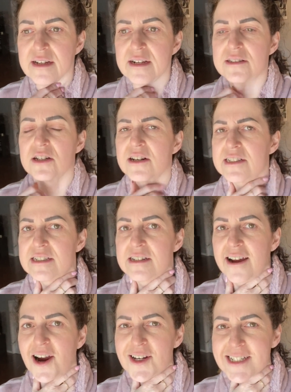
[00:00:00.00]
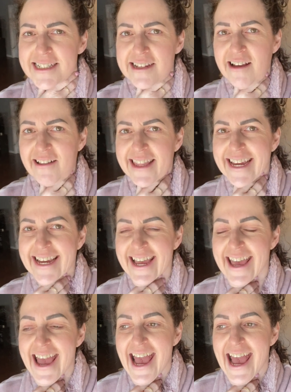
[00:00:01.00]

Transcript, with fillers: It's hard hard to tell. Like